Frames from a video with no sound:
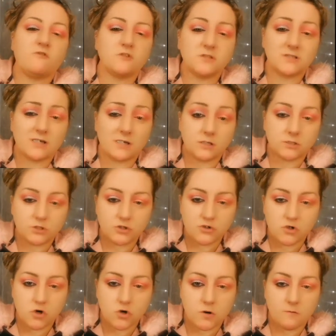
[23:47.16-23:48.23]
foot's kind of
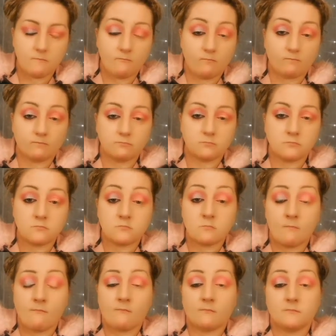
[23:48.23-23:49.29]
starting to hurt,
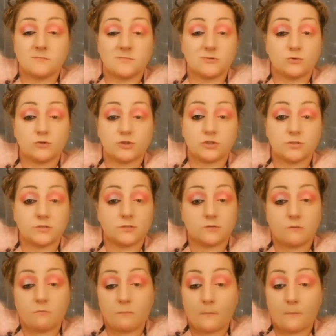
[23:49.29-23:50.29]
so just